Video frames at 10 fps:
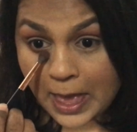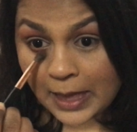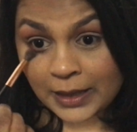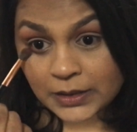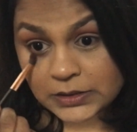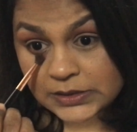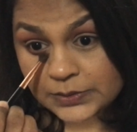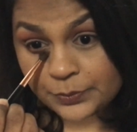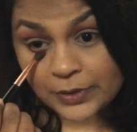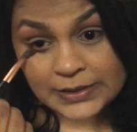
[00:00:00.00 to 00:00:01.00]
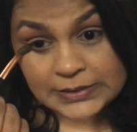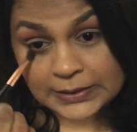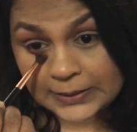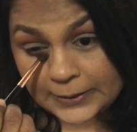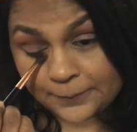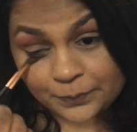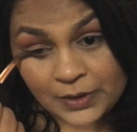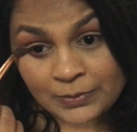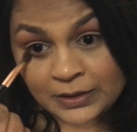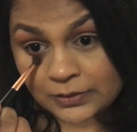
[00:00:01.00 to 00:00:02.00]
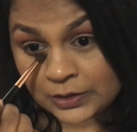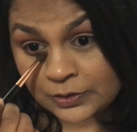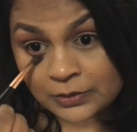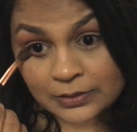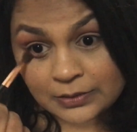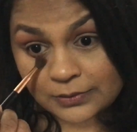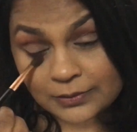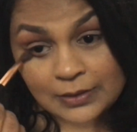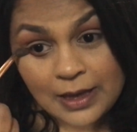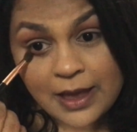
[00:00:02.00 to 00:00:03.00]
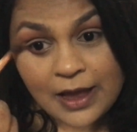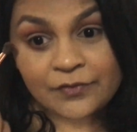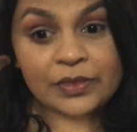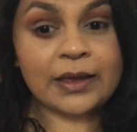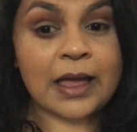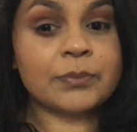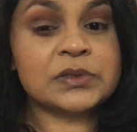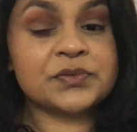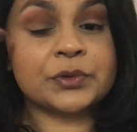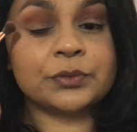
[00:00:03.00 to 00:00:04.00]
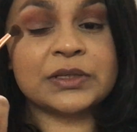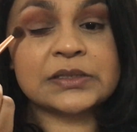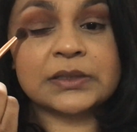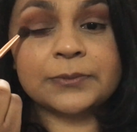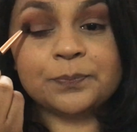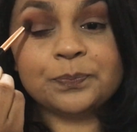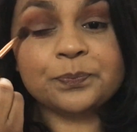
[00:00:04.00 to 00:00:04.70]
And surprisingly, I mean, everything happens for a reason.